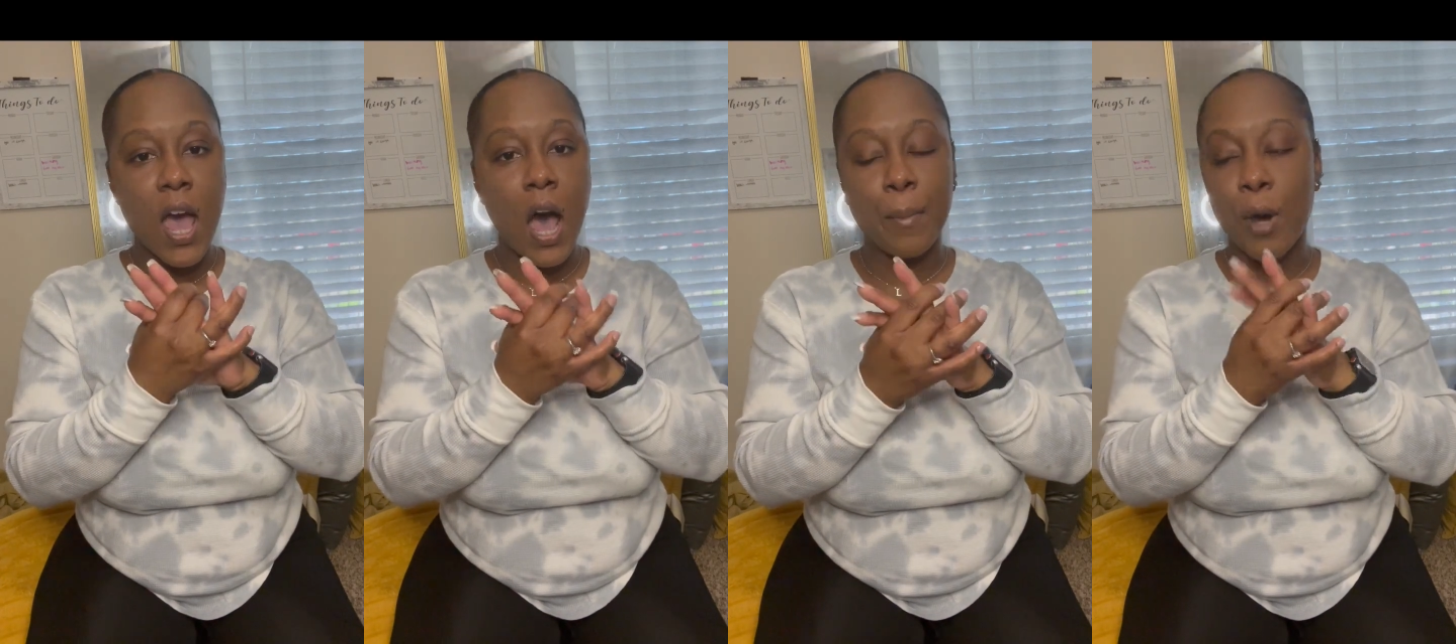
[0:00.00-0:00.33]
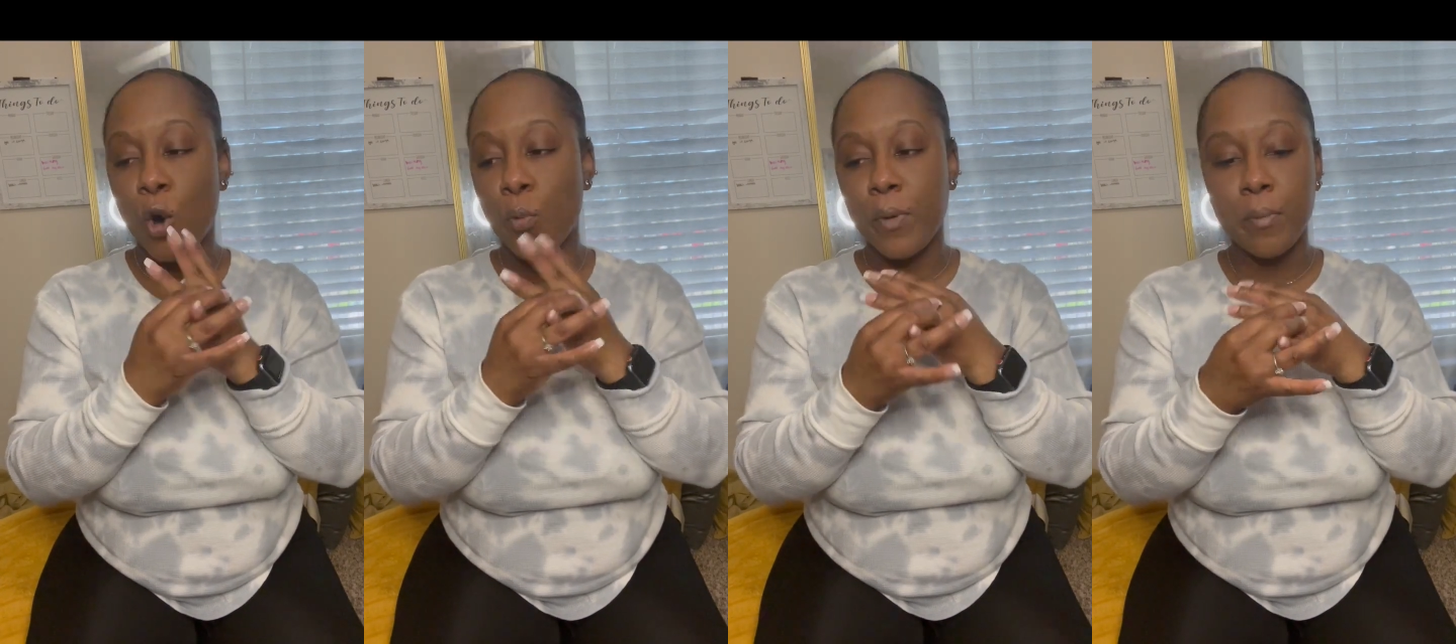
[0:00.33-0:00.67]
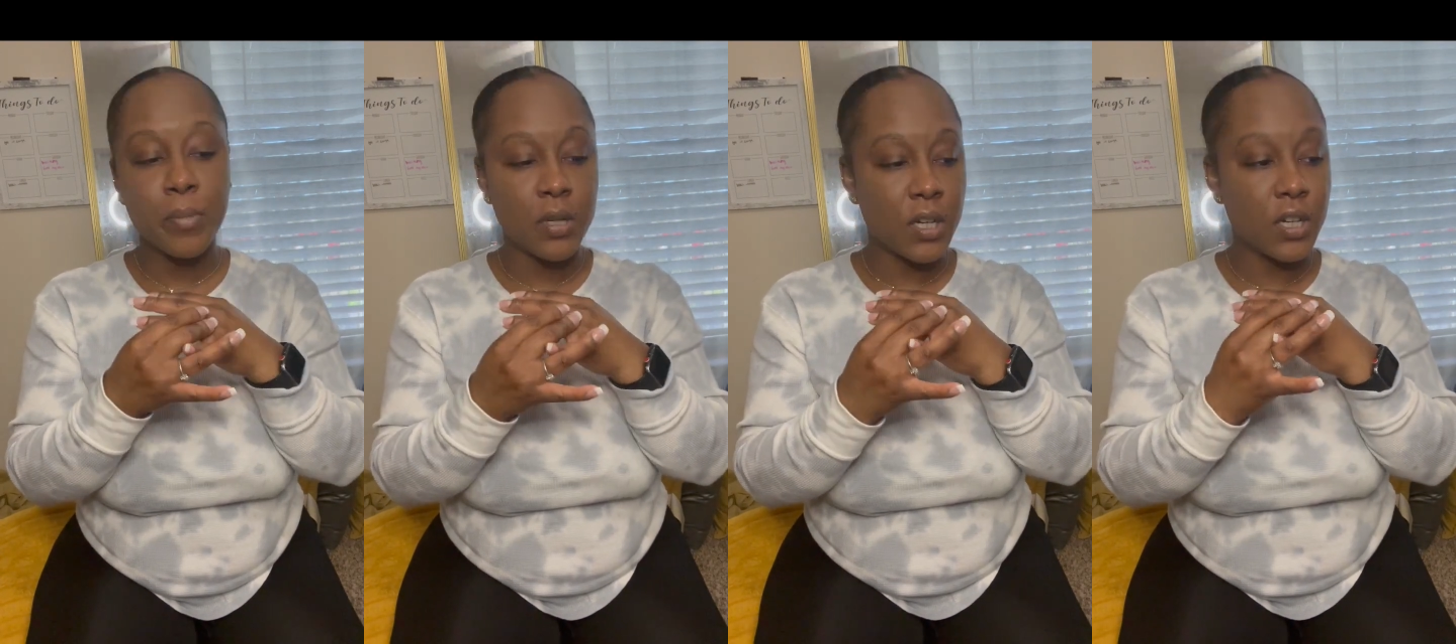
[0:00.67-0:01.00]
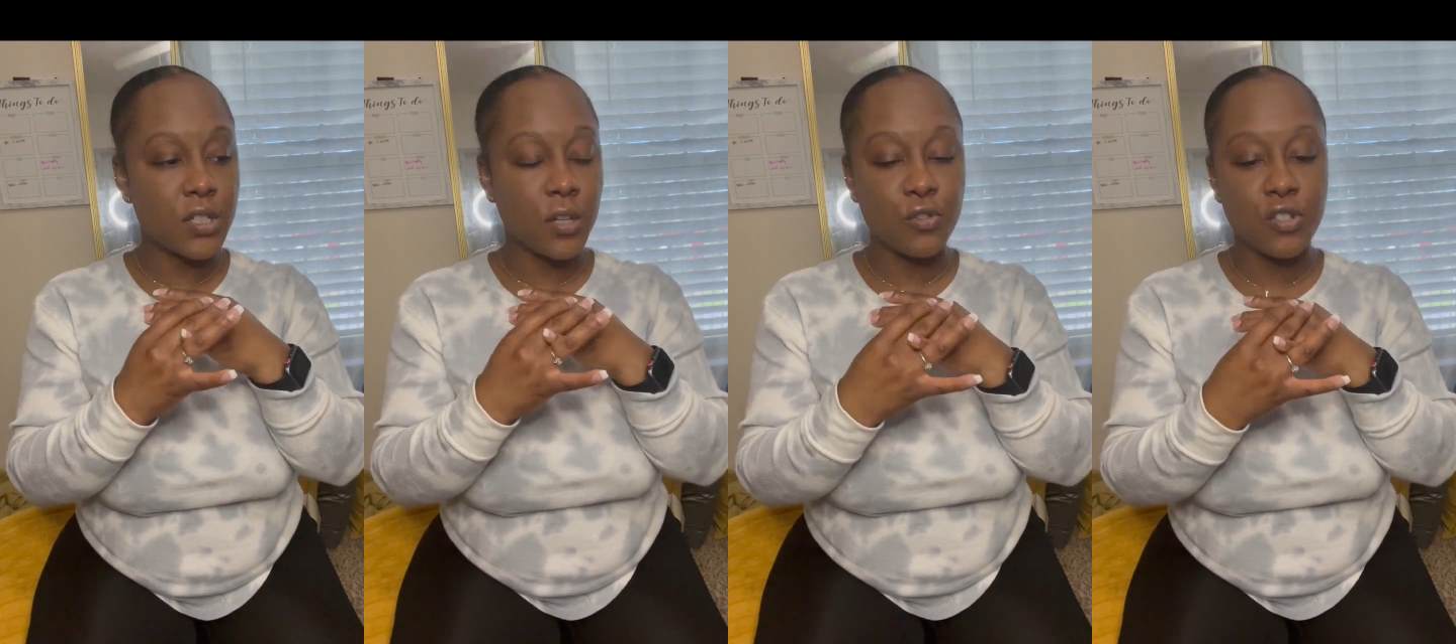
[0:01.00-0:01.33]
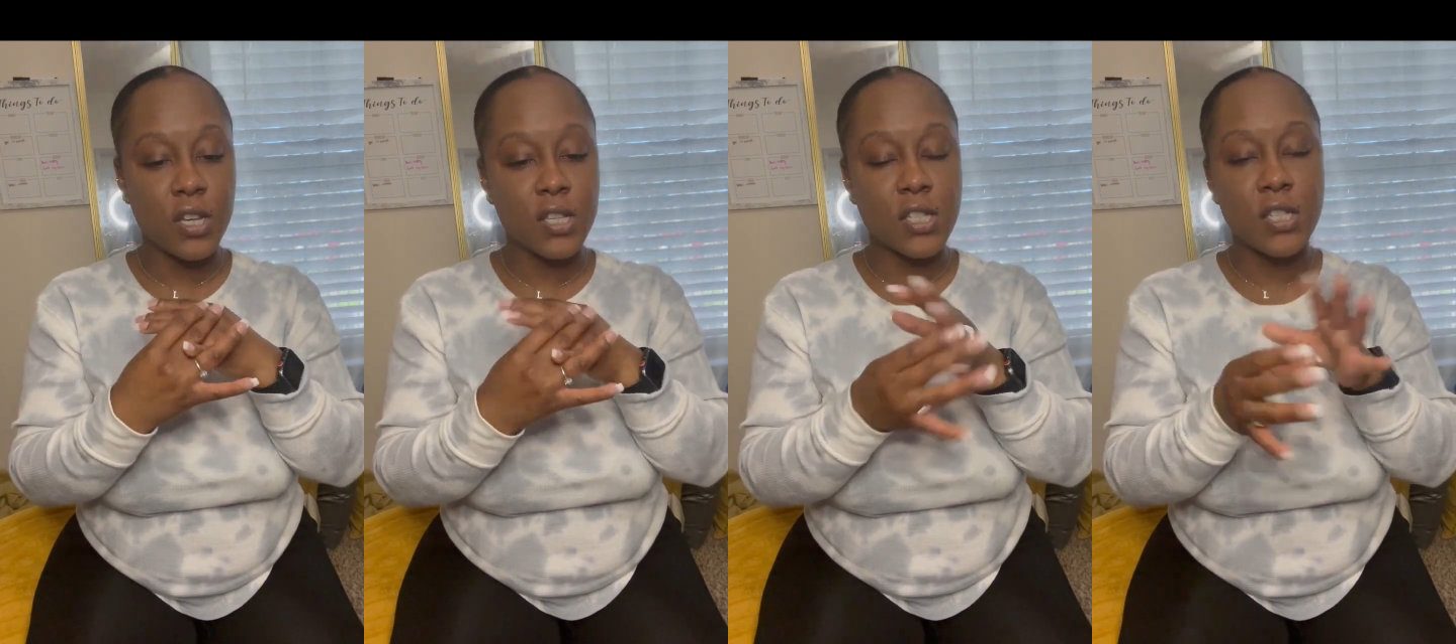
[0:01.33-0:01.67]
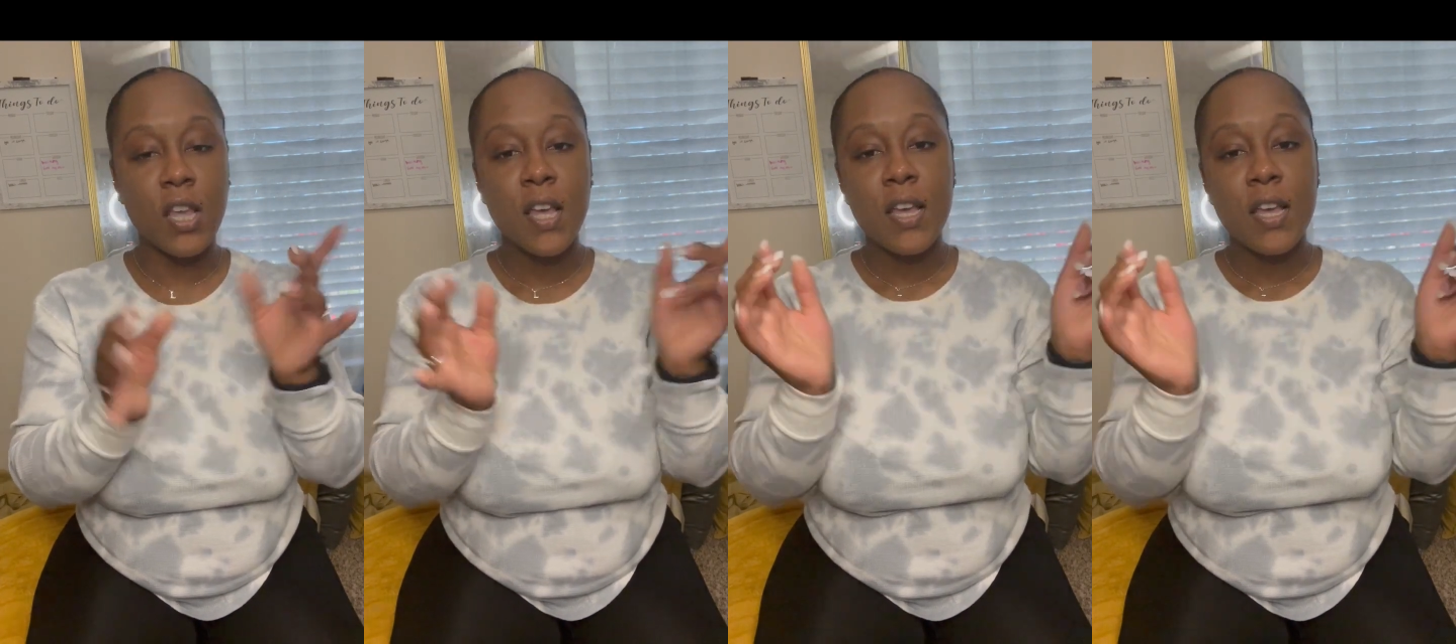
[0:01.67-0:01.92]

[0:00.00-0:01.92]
i'm an open book so just